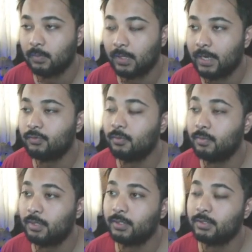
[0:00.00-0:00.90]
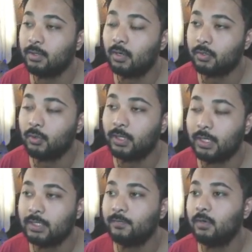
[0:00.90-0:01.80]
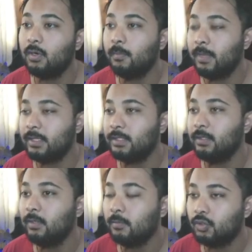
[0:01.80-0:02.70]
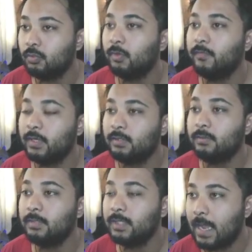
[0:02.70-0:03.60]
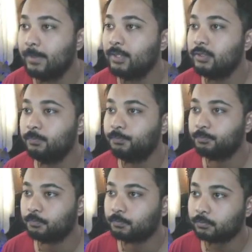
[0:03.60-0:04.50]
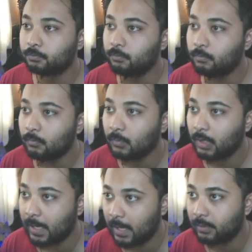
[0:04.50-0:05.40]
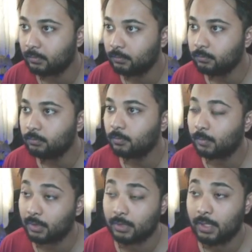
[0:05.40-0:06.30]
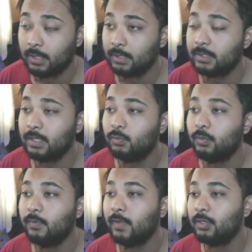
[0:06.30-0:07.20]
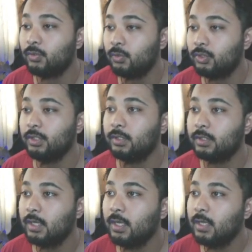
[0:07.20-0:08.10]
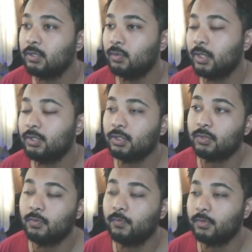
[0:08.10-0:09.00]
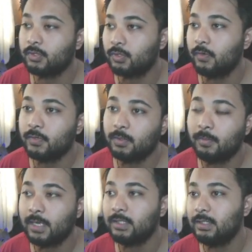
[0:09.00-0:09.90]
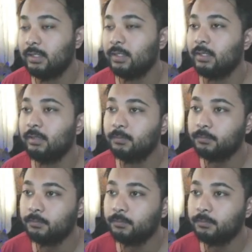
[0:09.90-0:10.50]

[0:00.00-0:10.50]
Lantern because Earthquake hits for amazing, super effective damage. But in this case we've got 2 shields, so we can just go for Surfs by shielding.